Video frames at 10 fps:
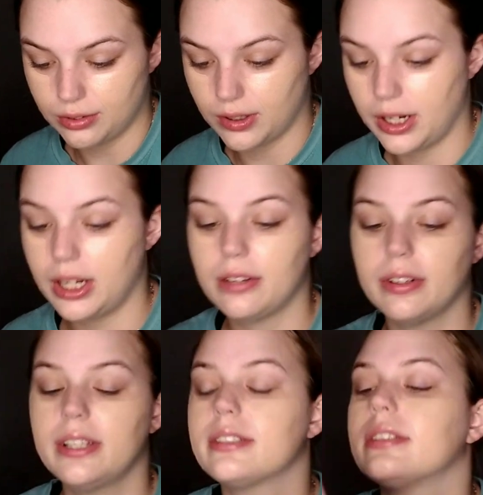for any
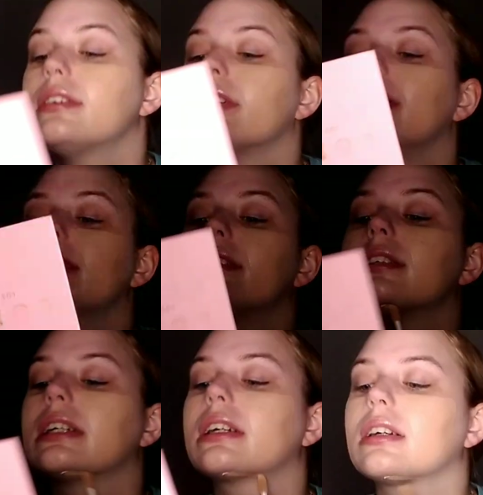reason to get
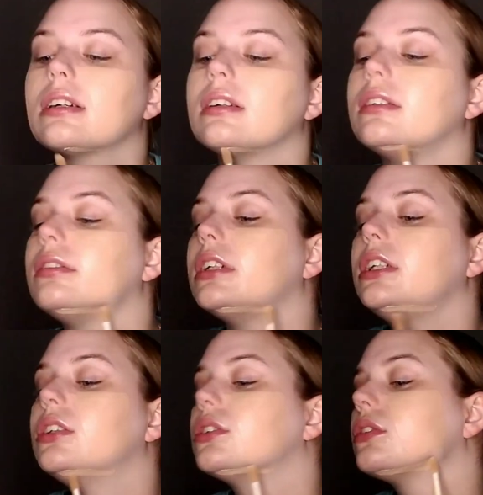sick of
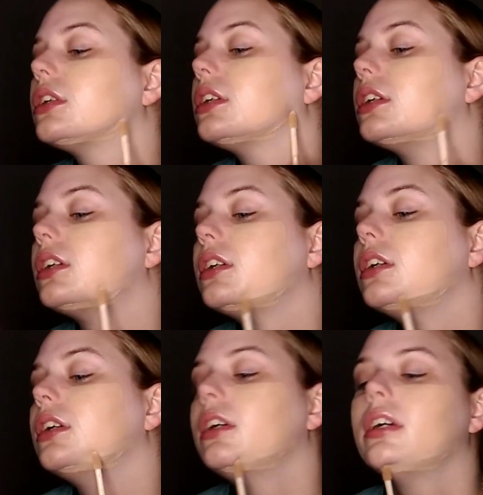any sort.
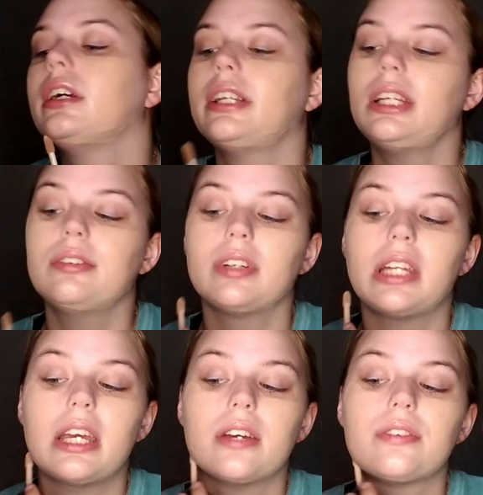And
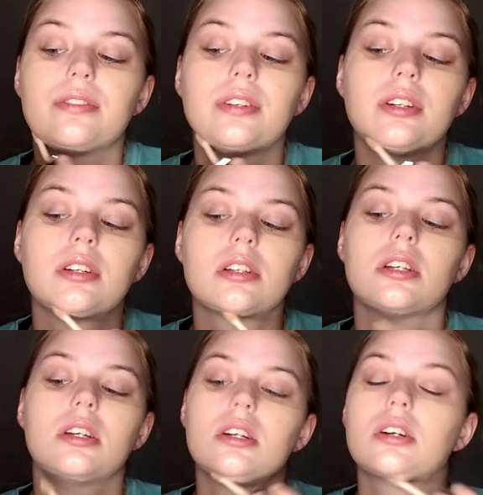even if
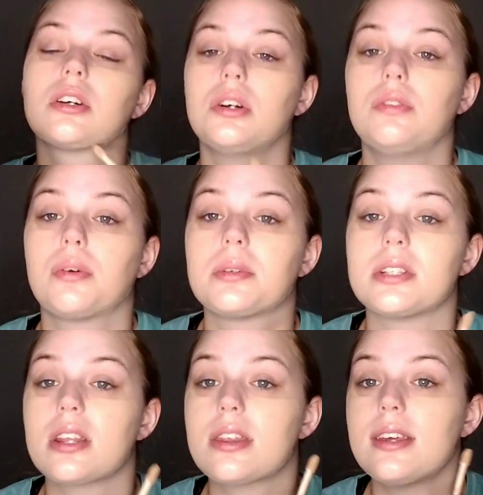COVID
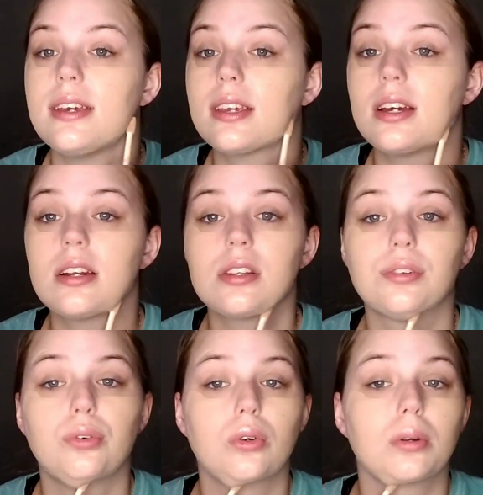wasn't a thing, another
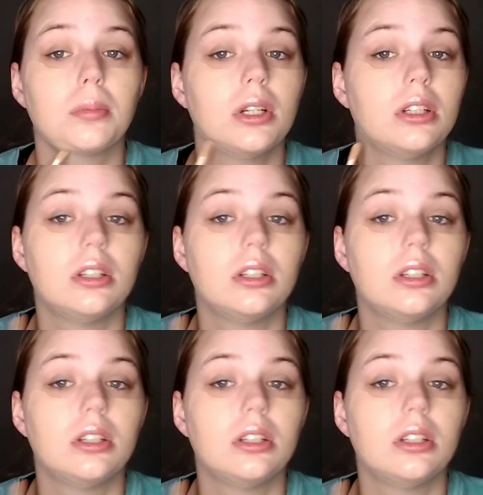form